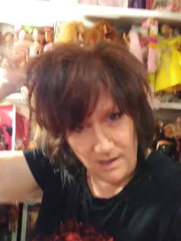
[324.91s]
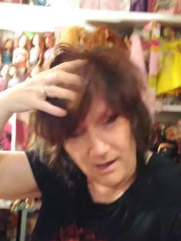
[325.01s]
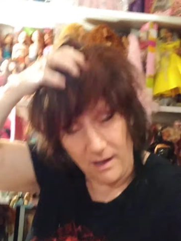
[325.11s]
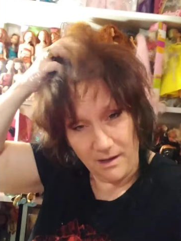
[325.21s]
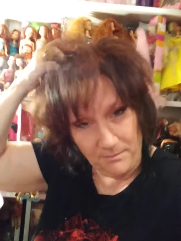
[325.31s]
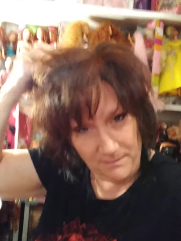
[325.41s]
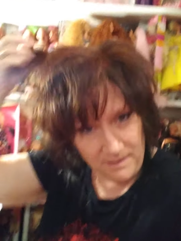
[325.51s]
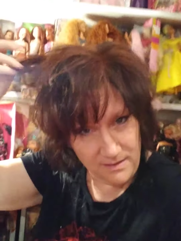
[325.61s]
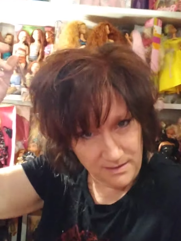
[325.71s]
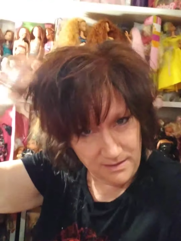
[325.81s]
Um,
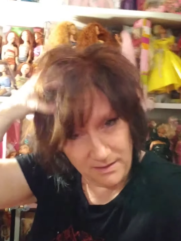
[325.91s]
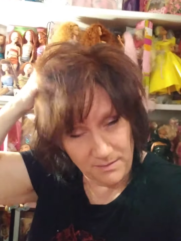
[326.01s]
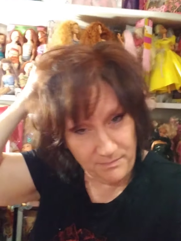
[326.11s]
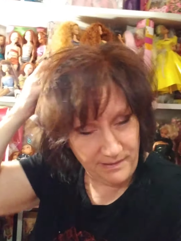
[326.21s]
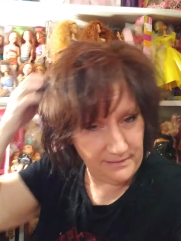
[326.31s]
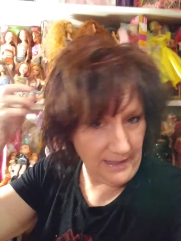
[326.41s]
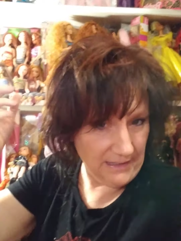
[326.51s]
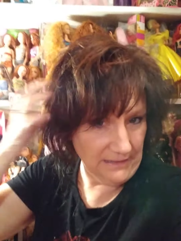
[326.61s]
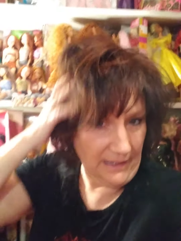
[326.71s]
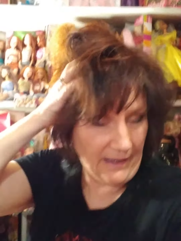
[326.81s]
but
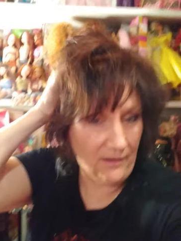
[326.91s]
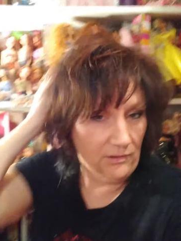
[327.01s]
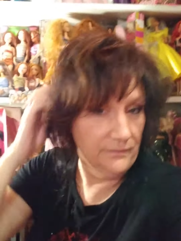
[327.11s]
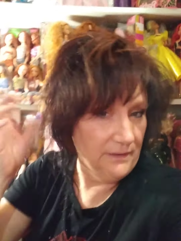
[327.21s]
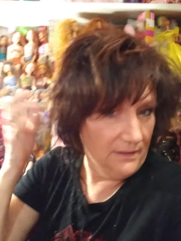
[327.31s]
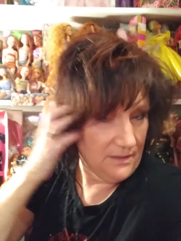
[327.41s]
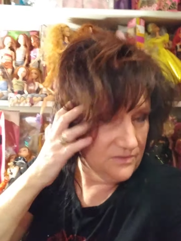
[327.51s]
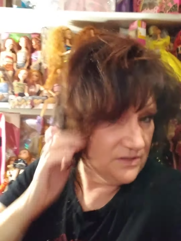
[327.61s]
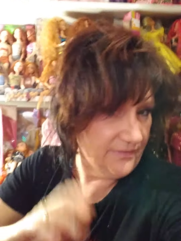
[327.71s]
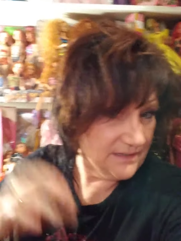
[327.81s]
anyhow,
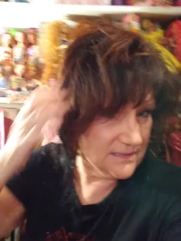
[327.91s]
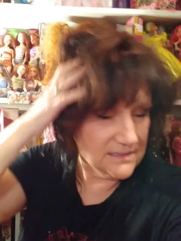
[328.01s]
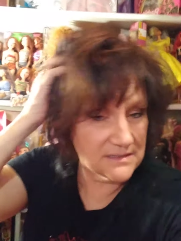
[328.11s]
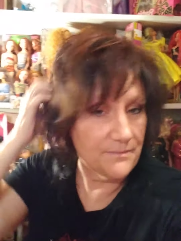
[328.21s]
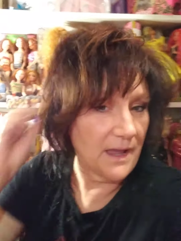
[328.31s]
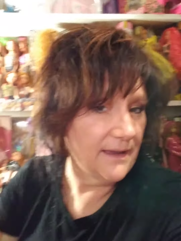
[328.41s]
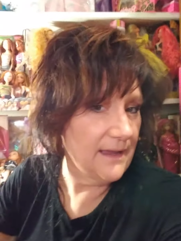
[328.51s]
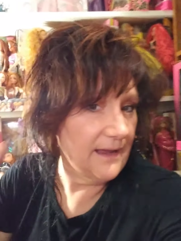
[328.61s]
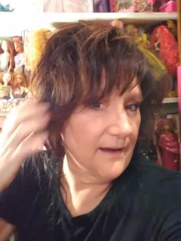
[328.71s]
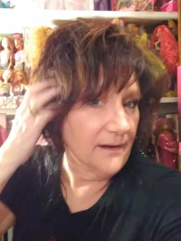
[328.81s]
so this is my
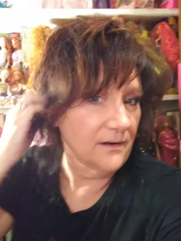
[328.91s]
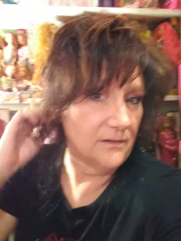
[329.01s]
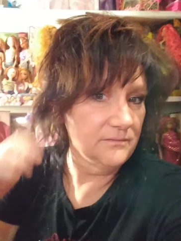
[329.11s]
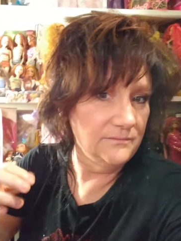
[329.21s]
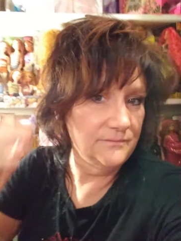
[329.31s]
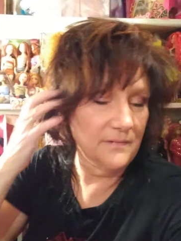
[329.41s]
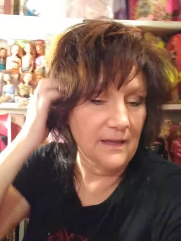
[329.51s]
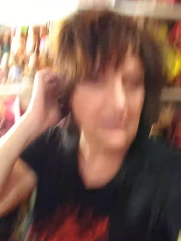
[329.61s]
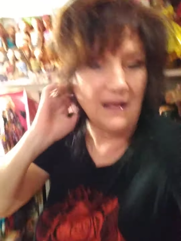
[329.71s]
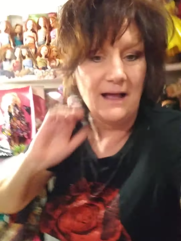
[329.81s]
hair,
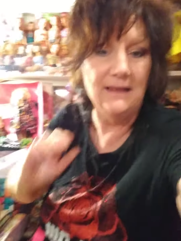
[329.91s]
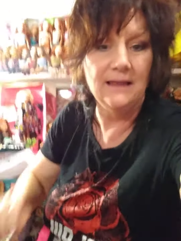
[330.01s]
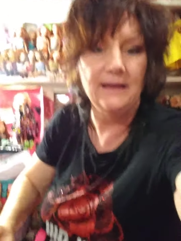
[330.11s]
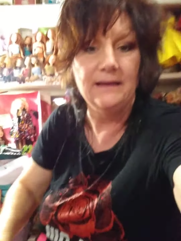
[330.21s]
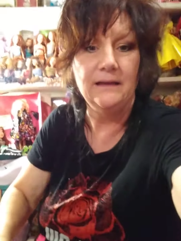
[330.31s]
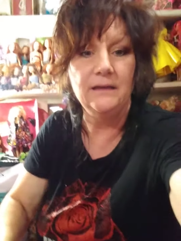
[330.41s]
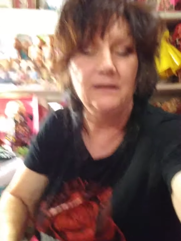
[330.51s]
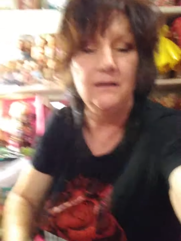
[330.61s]
and I like